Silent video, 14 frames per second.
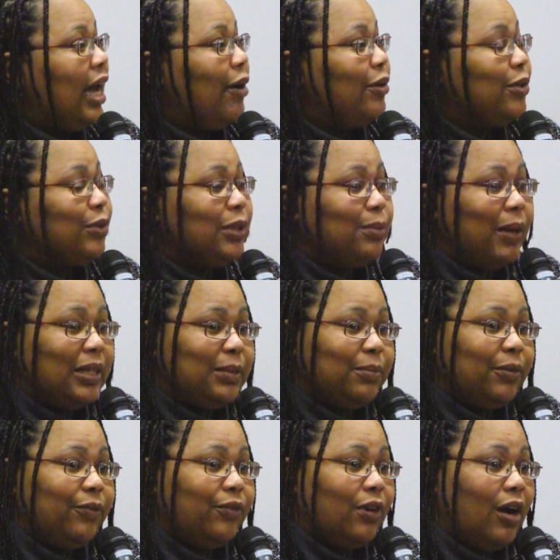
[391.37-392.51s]
I was
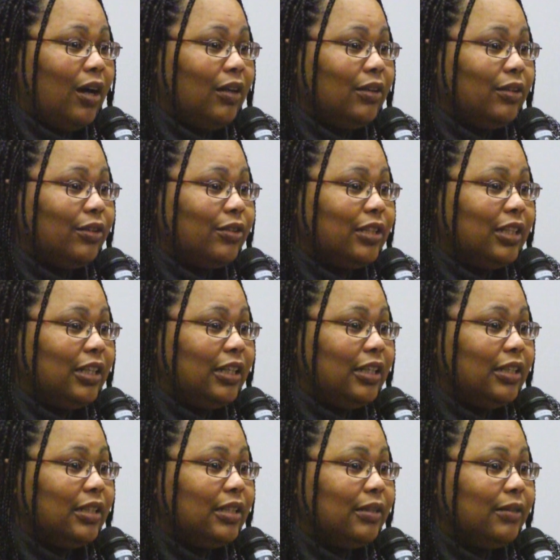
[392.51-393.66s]
responsible for all of those things.